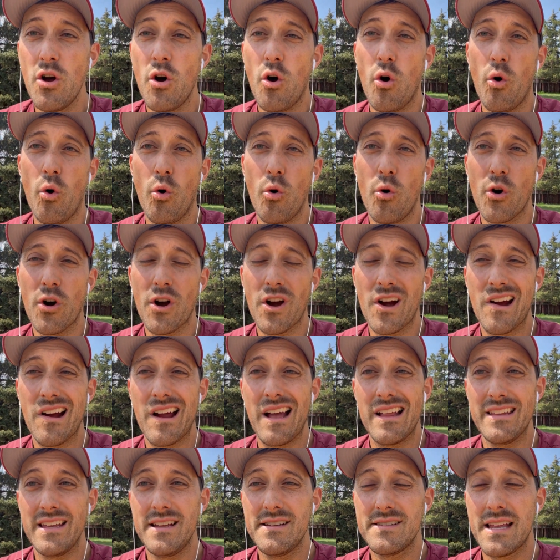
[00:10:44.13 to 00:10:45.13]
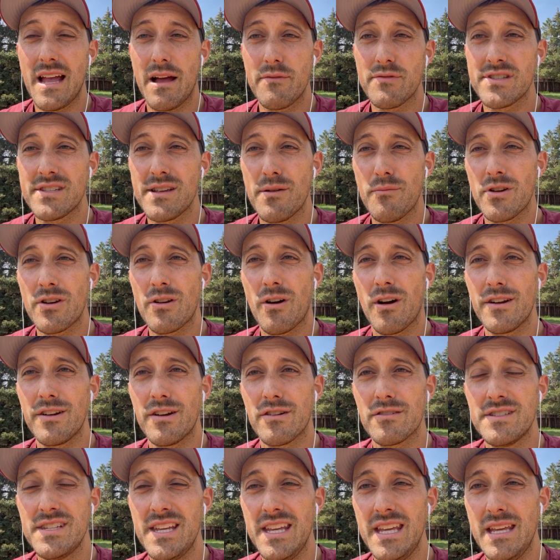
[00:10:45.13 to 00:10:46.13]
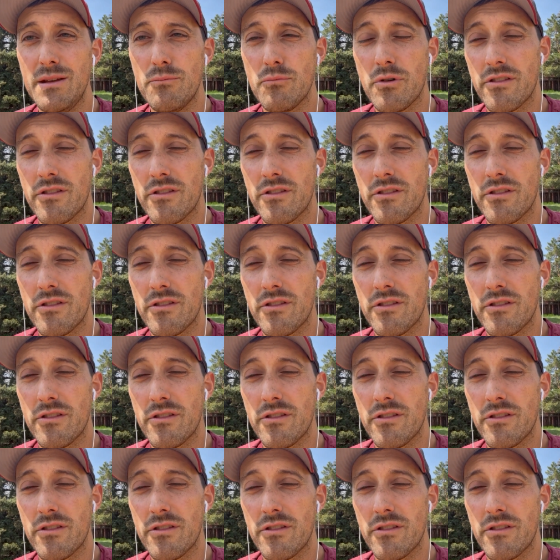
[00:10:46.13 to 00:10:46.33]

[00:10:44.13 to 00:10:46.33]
or at least have someone on your team,